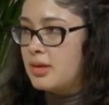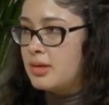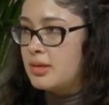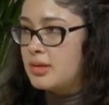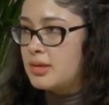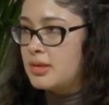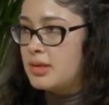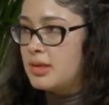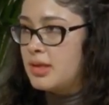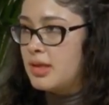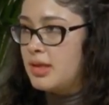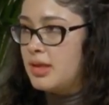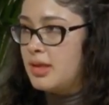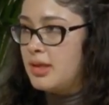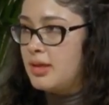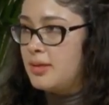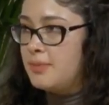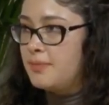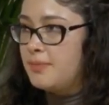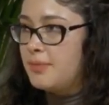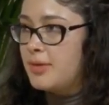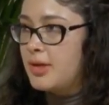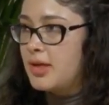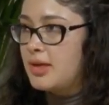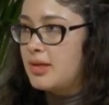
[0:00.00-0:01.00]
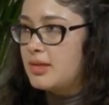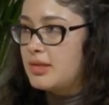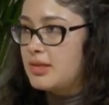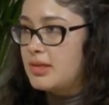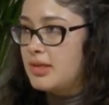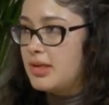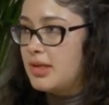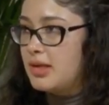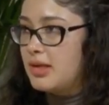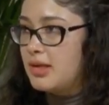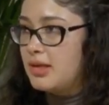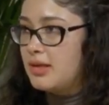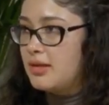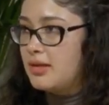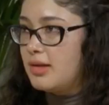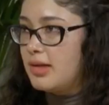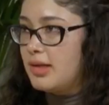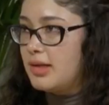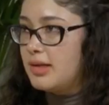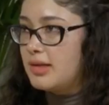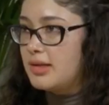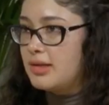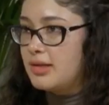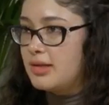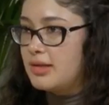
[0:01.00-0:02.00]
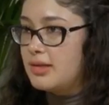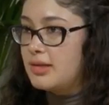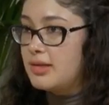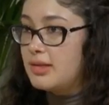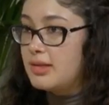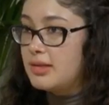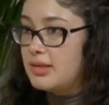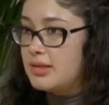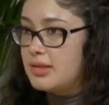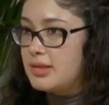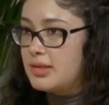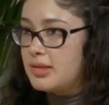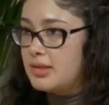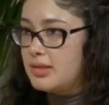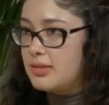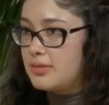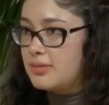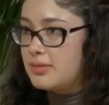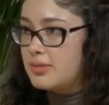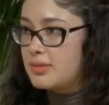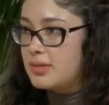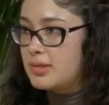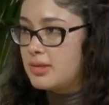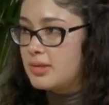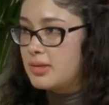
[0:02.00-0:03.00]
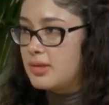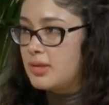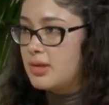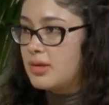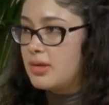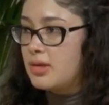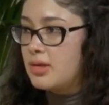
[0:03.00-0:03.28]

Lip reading: they are like relatives.